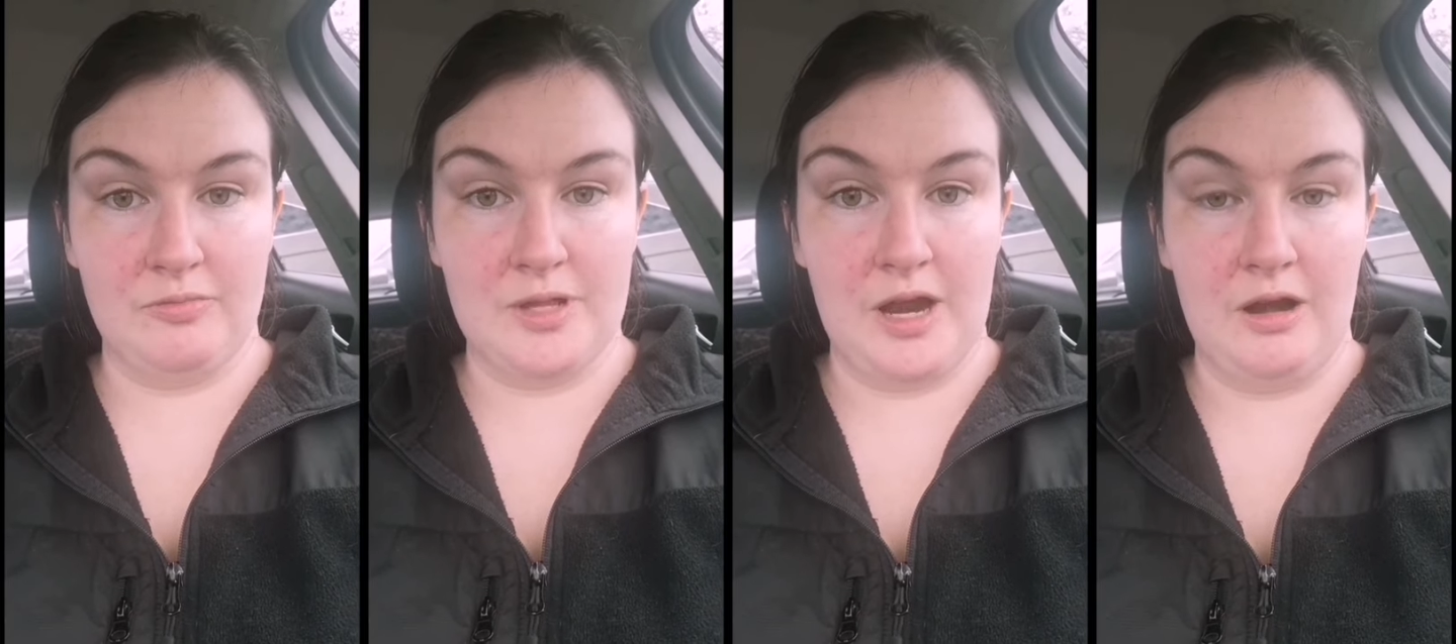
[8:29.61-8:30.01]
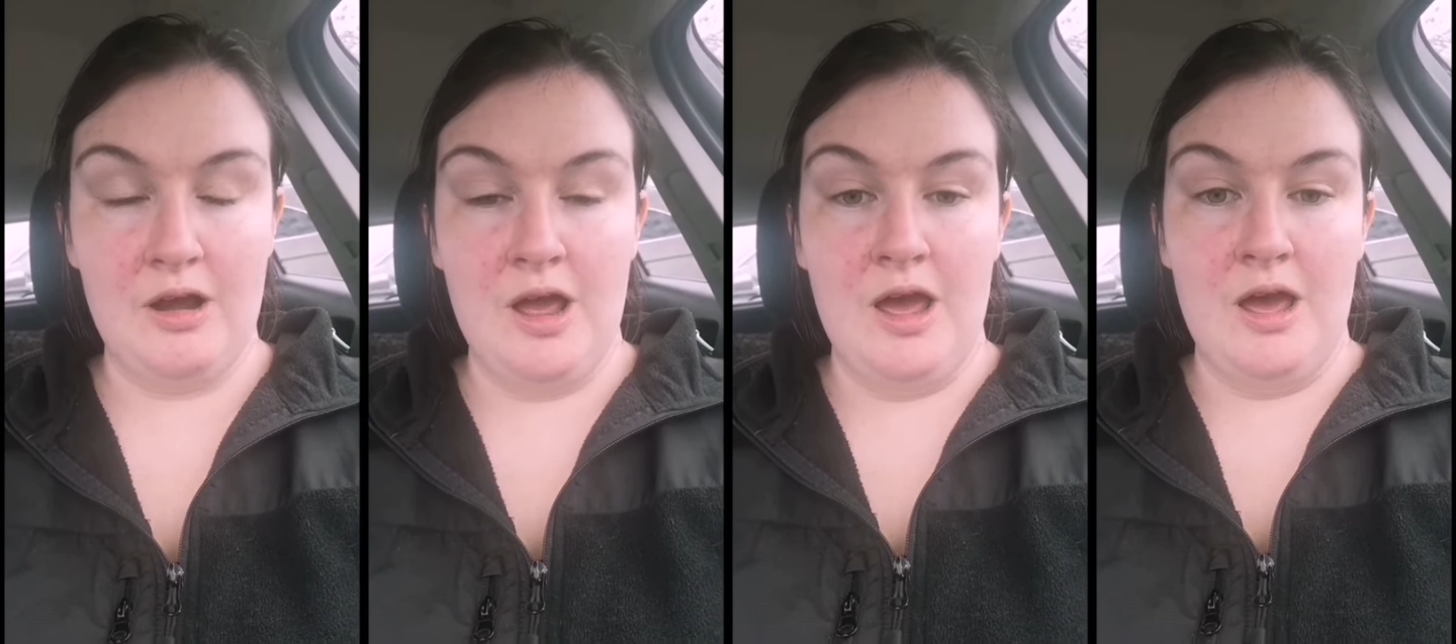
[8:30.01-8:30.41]
from
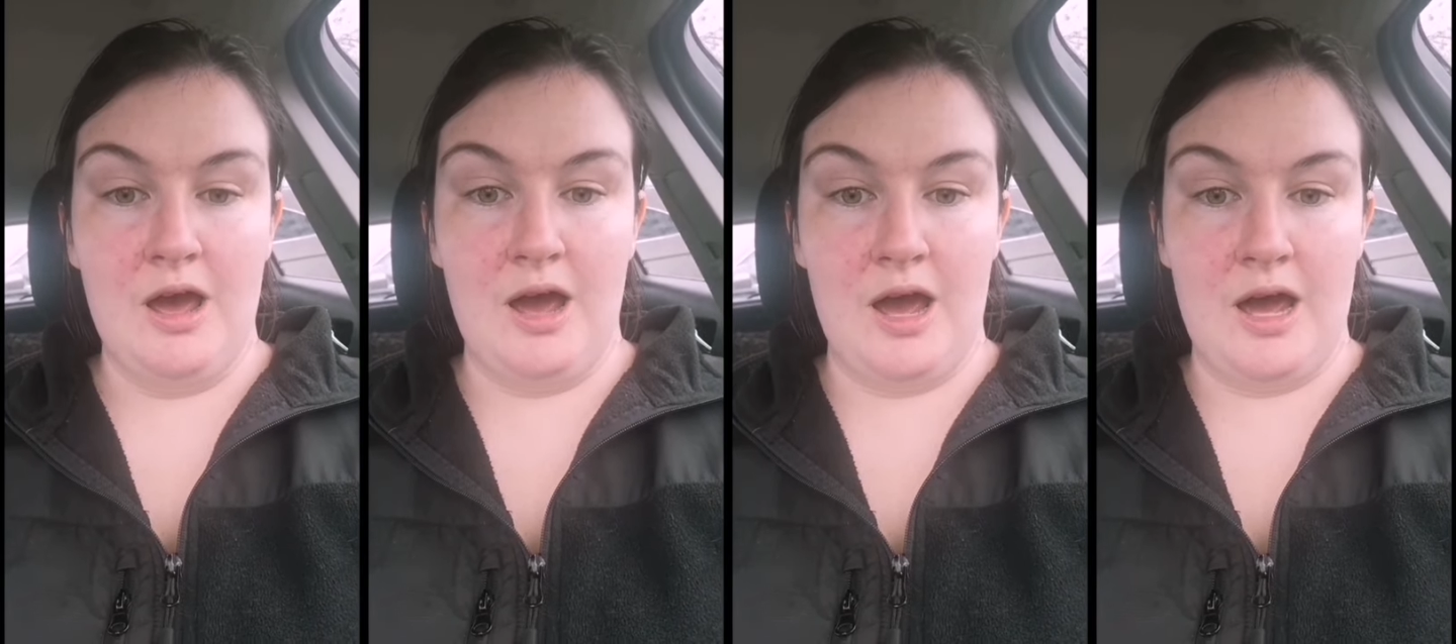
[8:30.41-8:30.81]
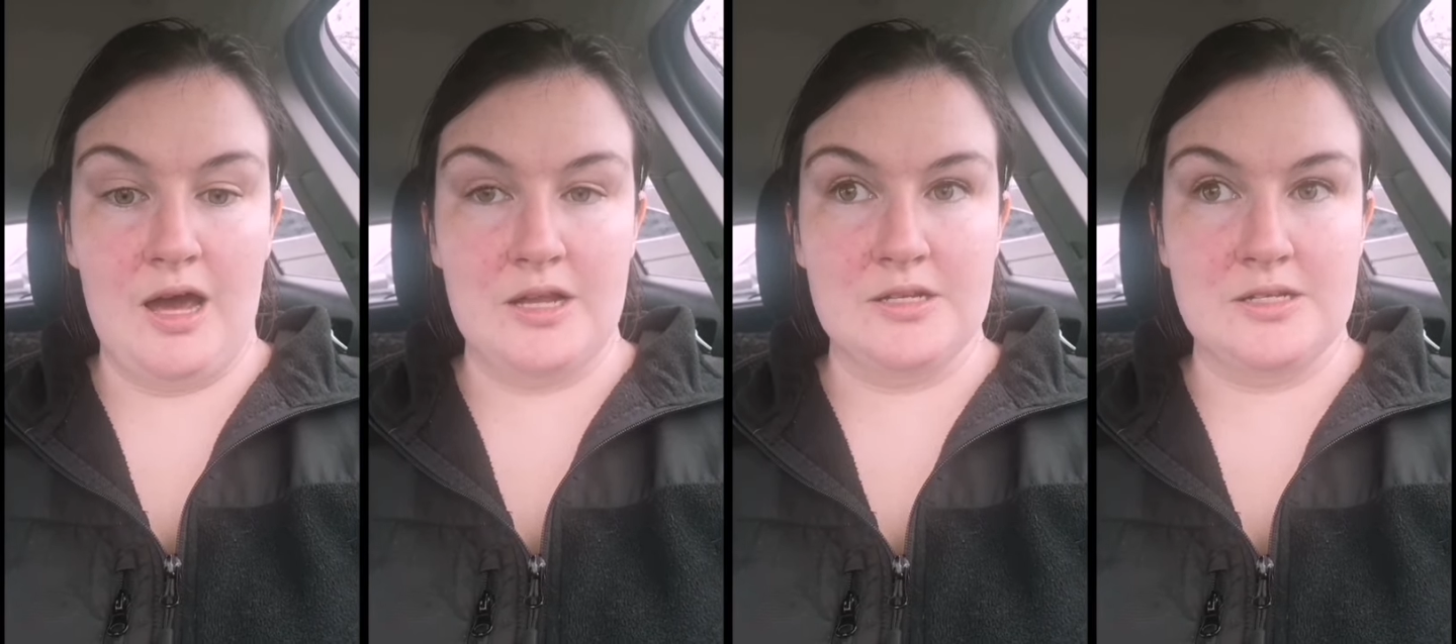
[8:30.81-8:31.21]
there
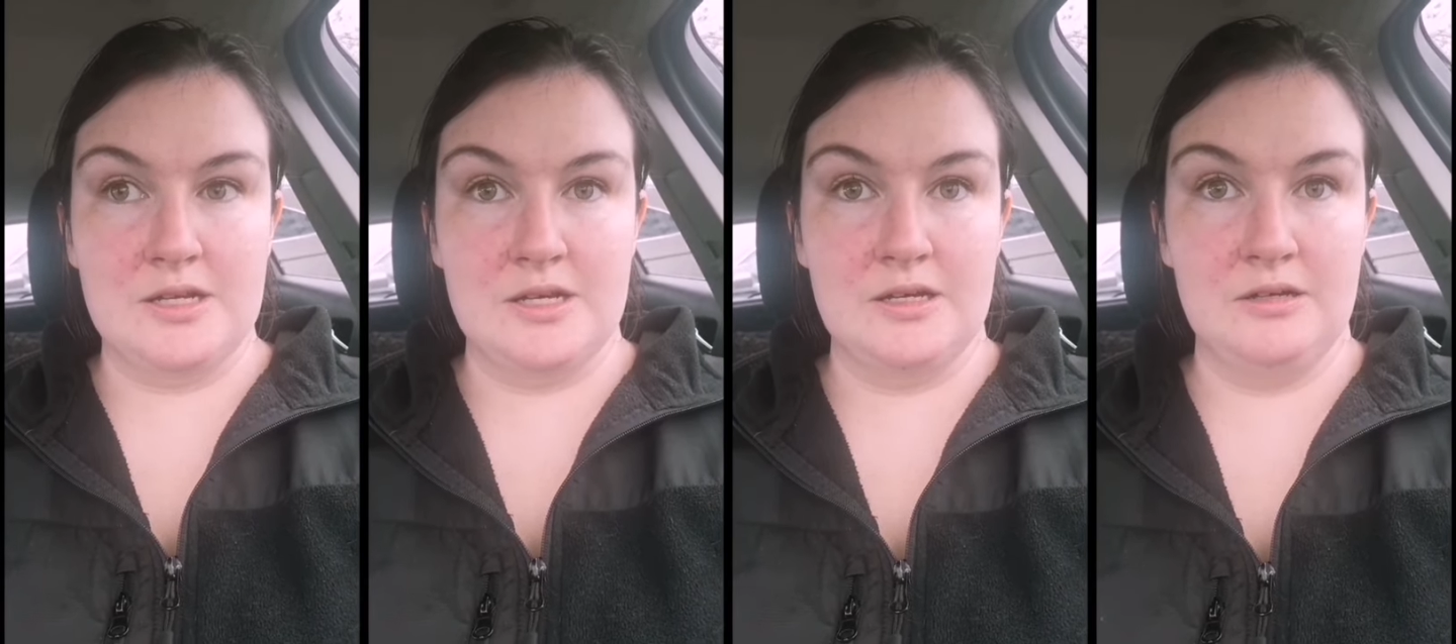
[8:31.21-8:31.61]
and